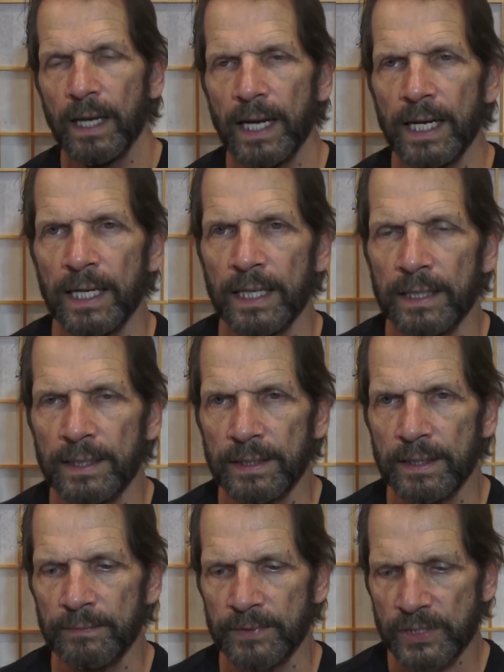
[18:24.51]
And
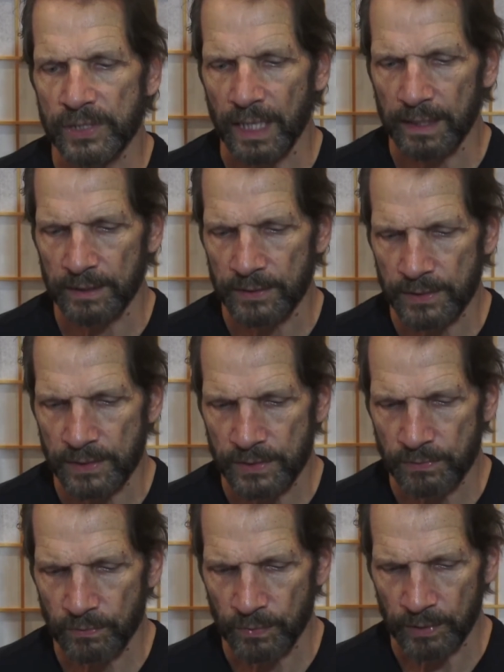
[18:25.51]
um, the silence
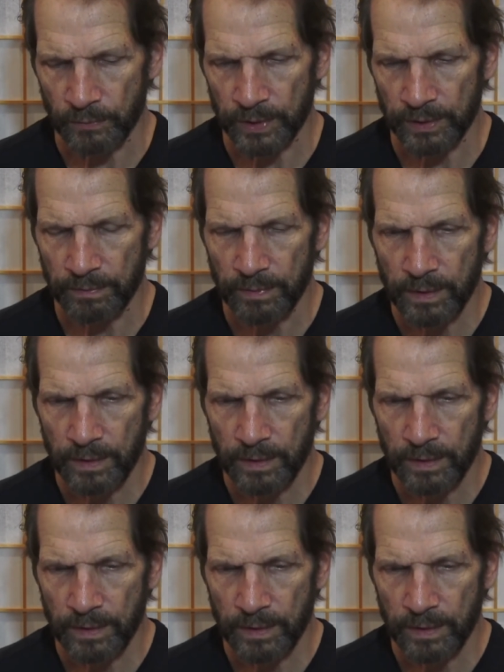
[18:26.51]
is when we